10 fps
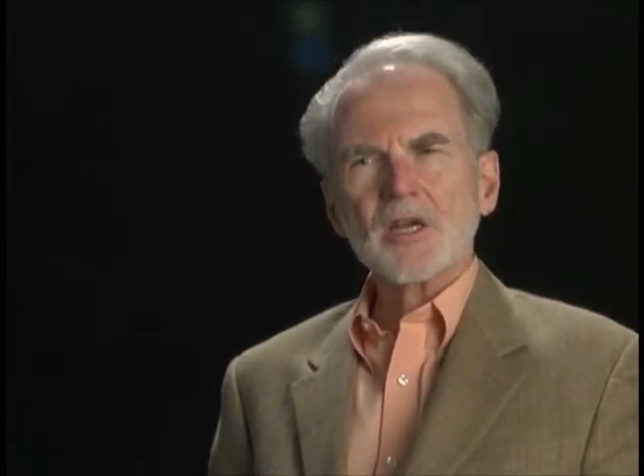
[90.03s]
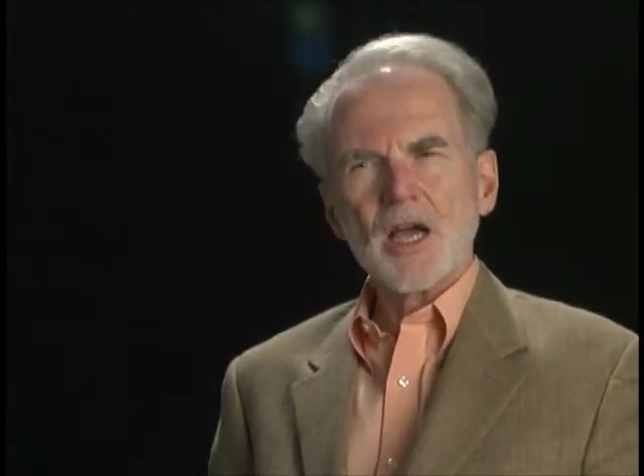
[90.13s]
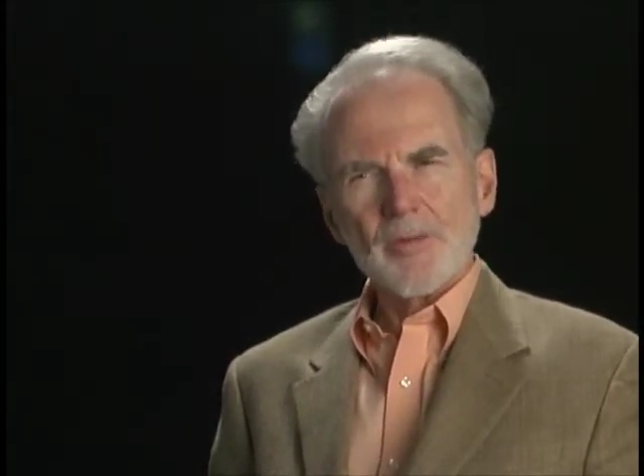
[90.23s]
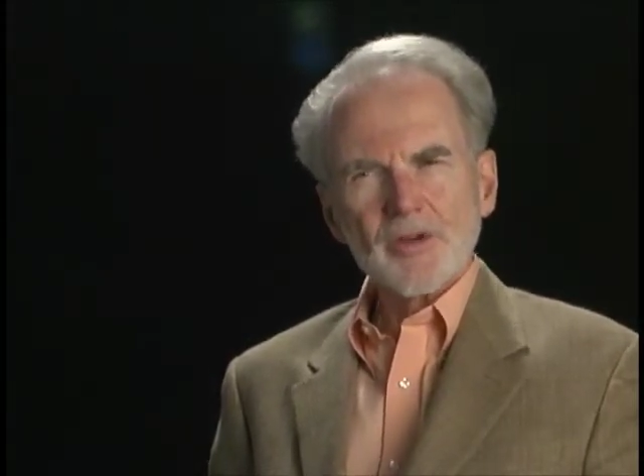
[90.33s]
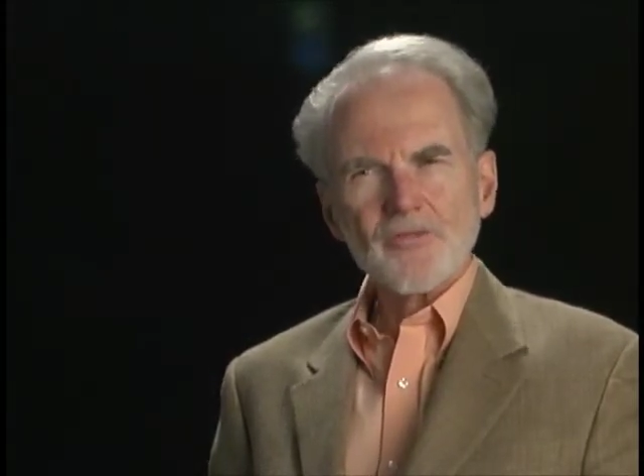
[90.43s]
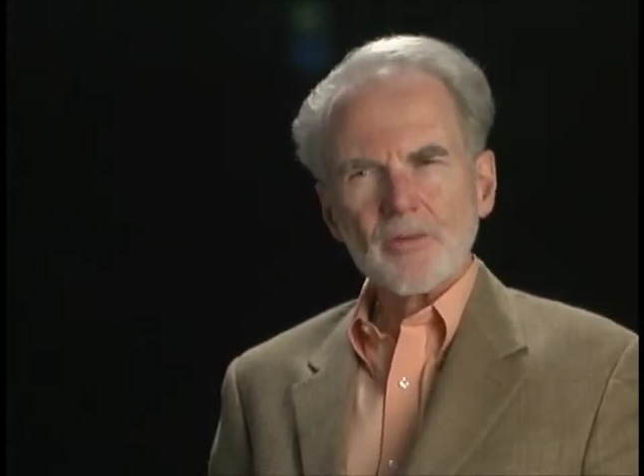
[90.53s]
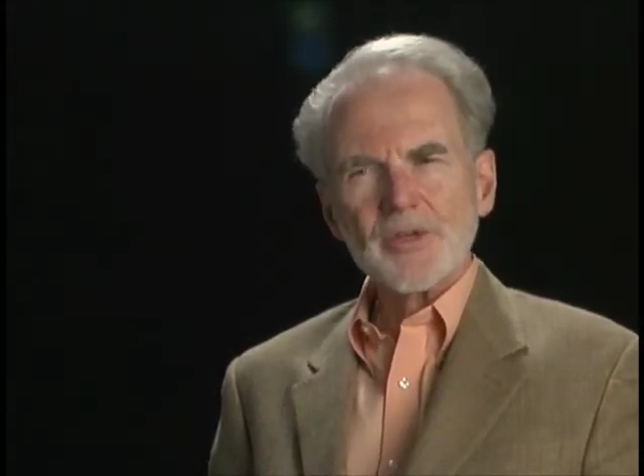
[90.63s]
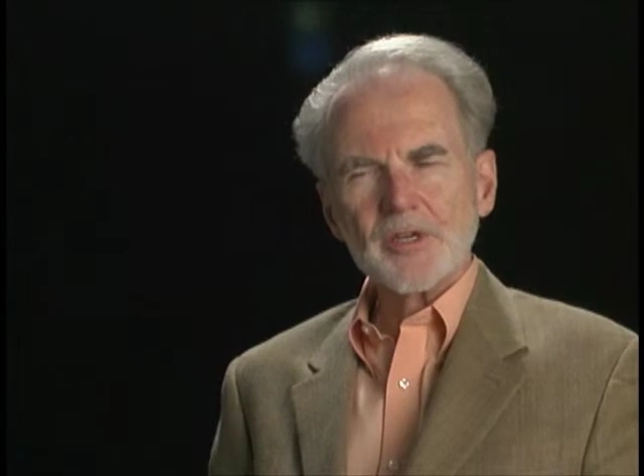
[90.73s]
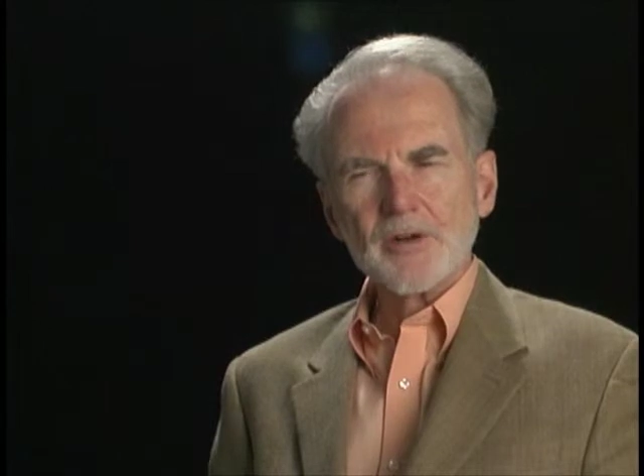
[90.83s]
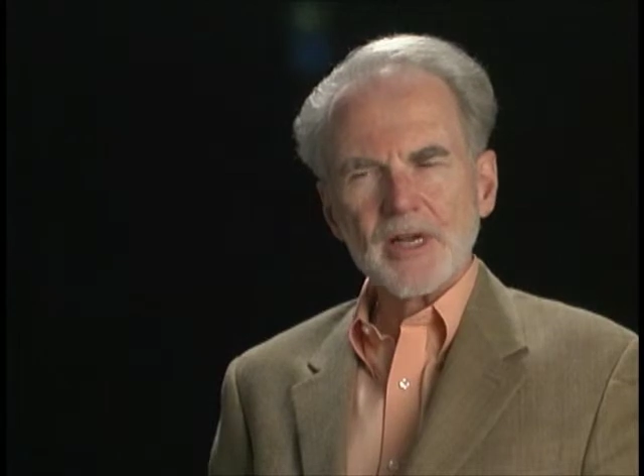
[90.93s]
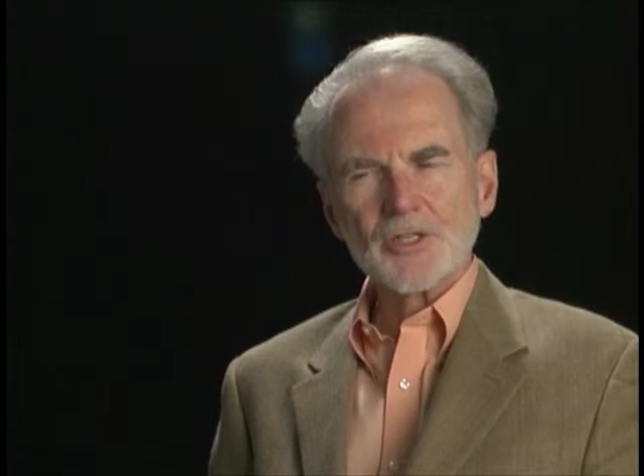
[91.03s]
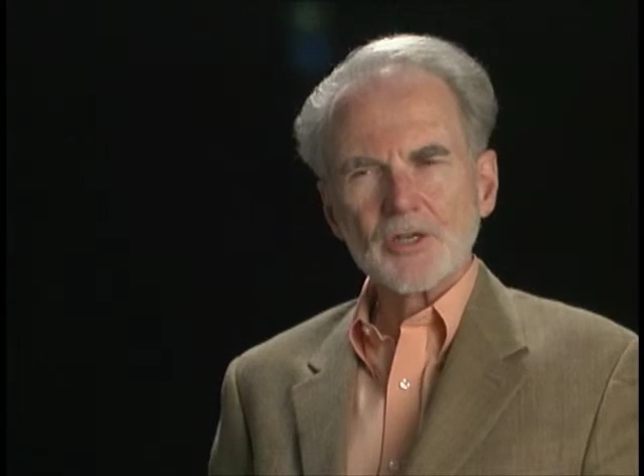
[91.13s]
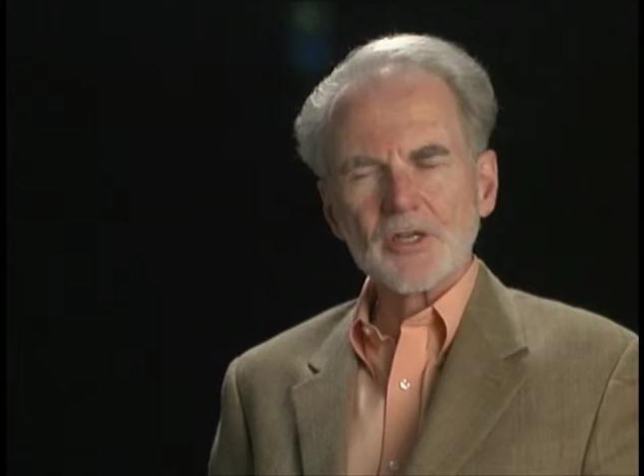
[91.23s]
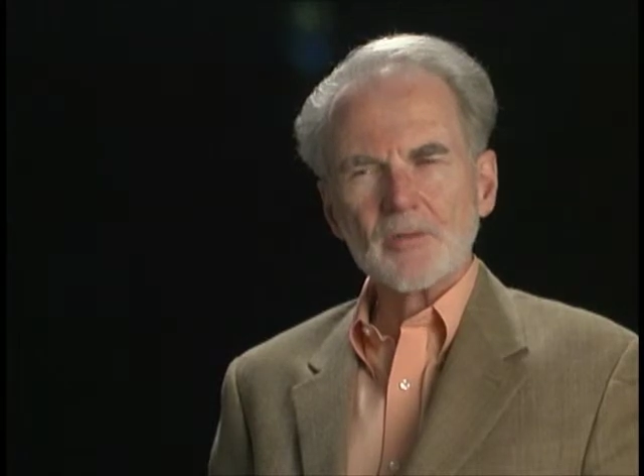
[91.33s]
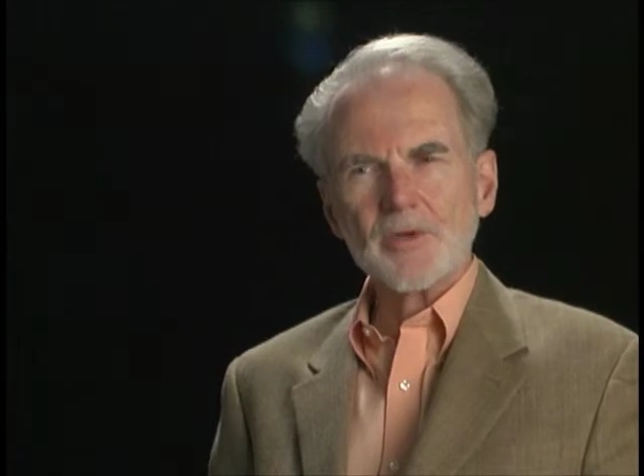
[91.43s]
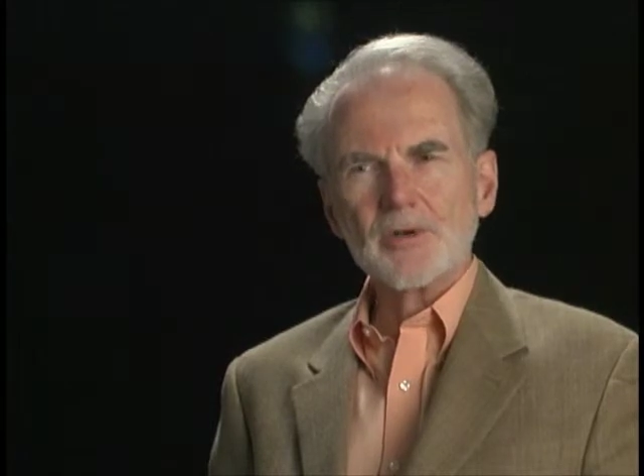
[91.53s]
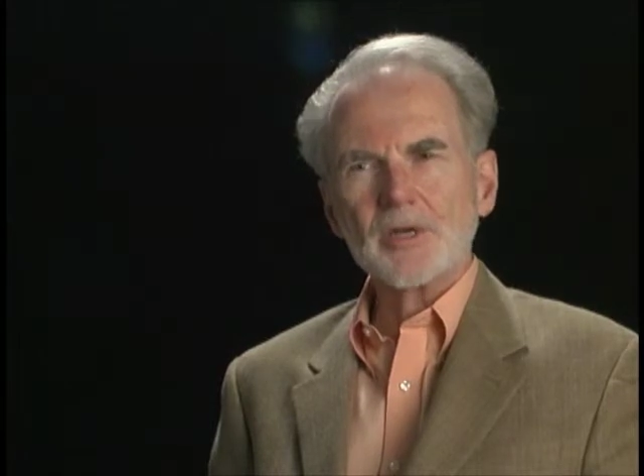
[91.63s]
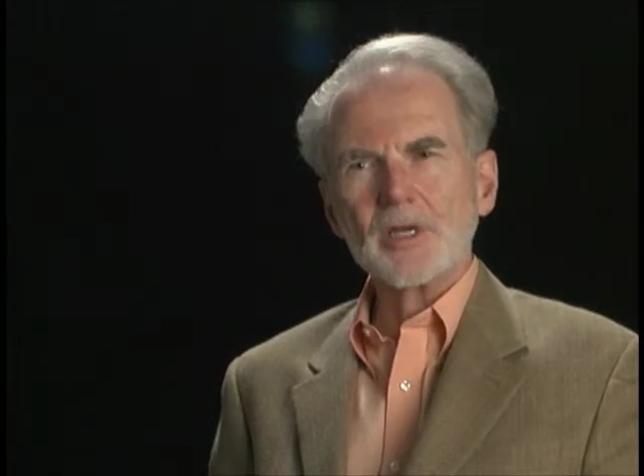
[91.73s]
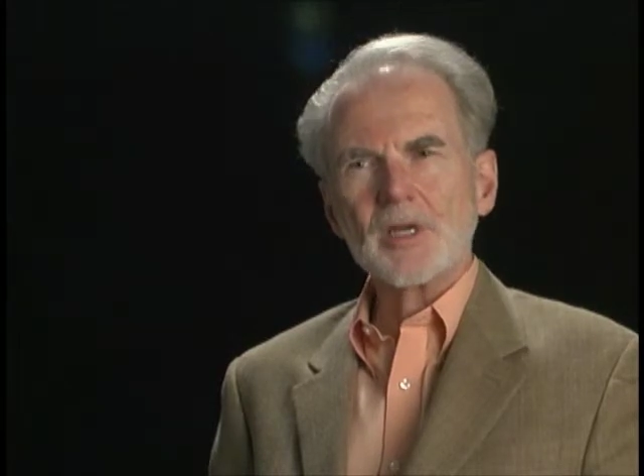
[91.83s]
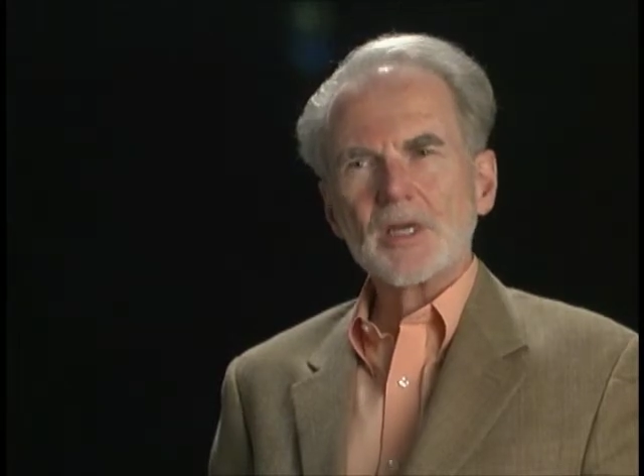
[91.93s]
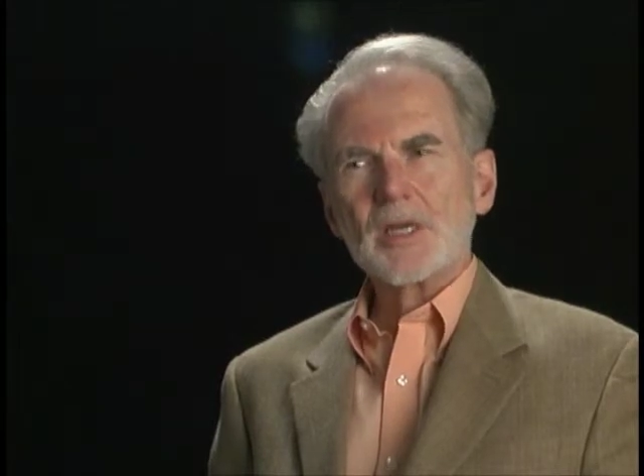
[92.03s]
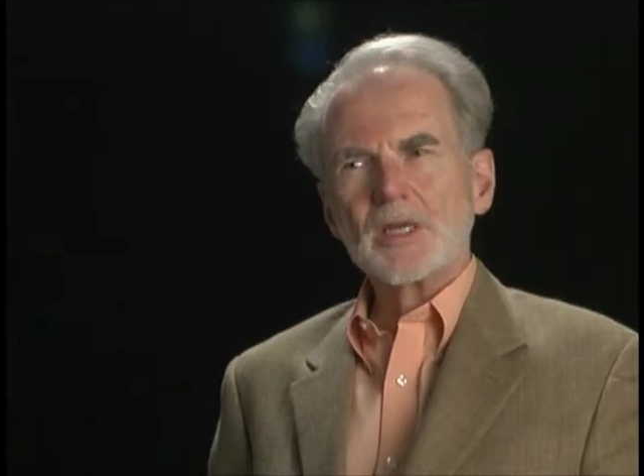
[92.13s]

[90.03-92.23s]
coming from the international community